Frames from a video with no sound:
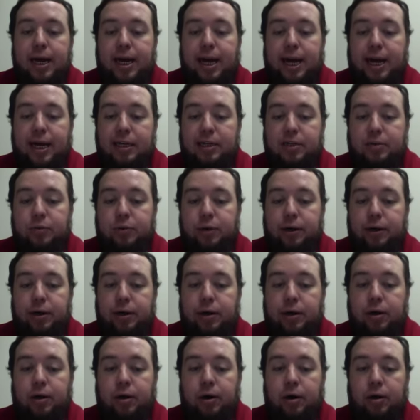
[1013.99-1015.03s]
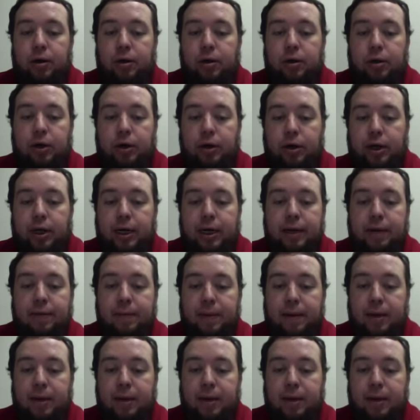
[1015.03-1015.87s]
as we are learning